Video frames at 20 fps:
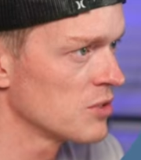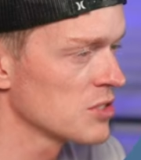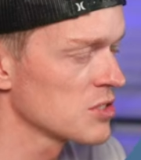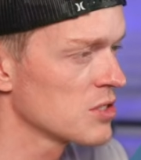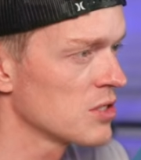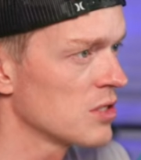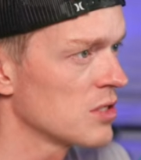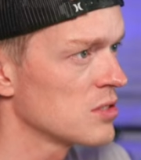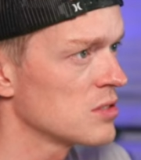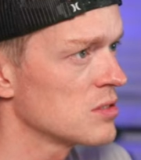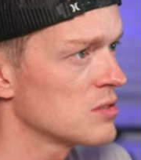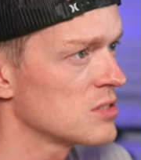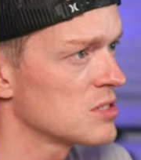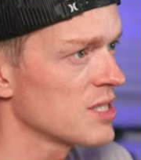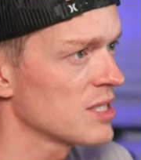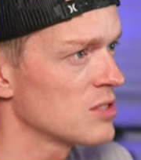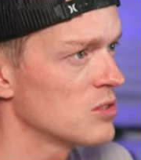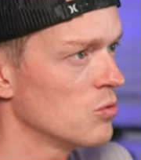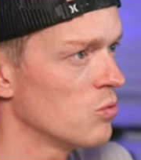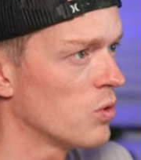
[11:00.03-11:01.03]
going to
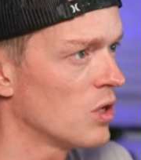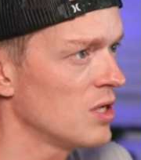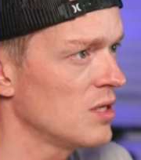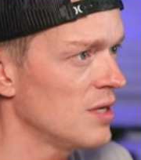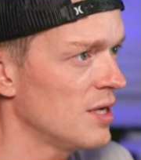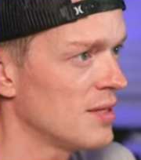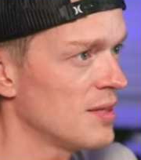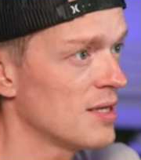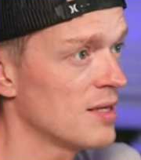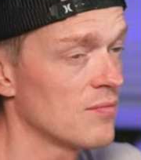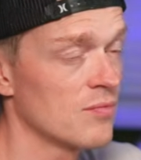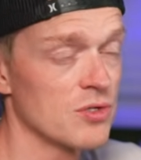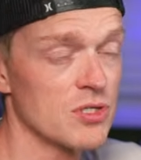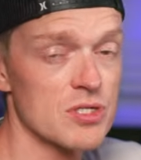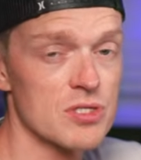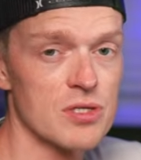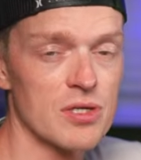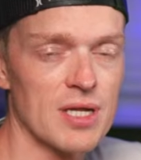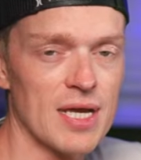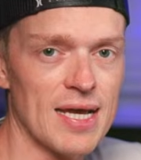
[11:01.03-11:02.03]
stick to one, and then we're
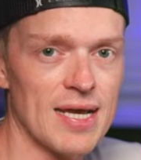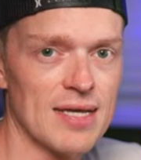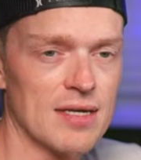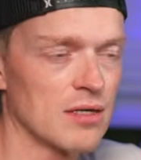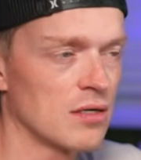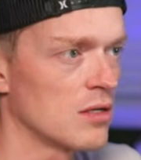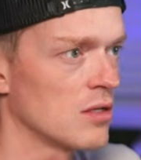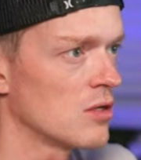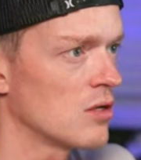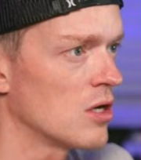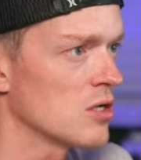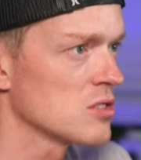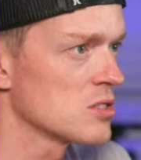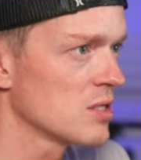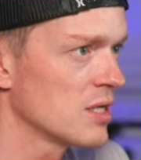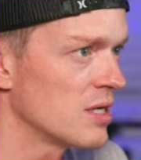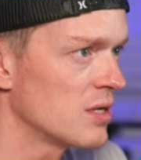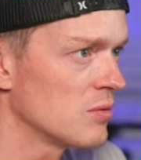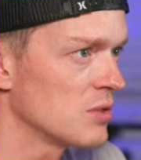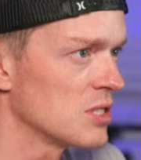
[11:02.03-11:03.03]
just going to add another
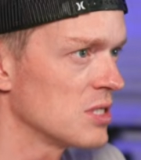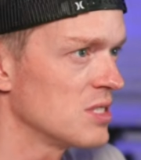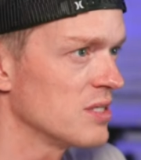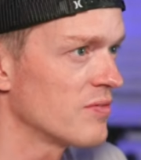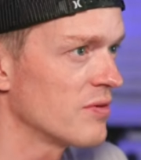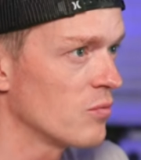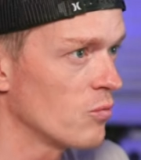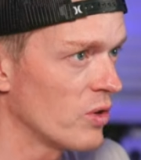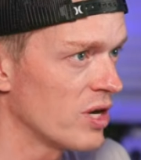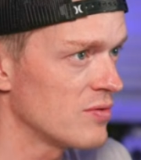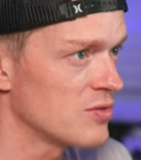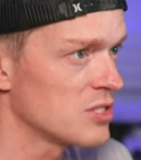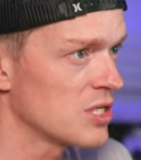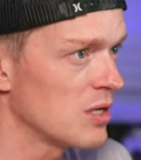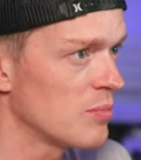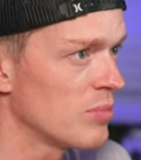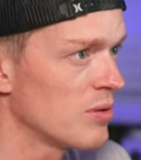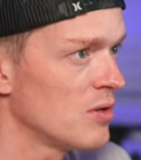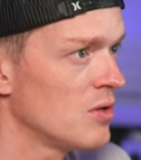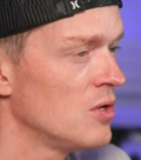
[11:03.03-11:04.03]
oscillator with a different wave
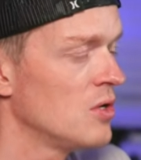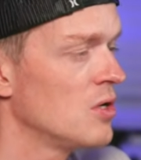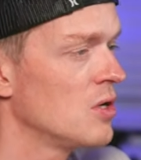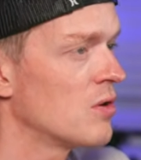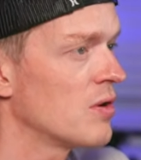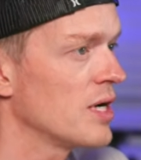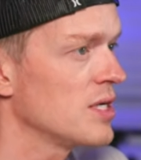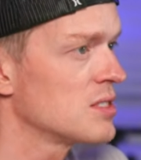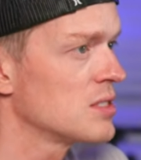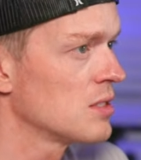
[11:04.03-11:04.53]
shape, right?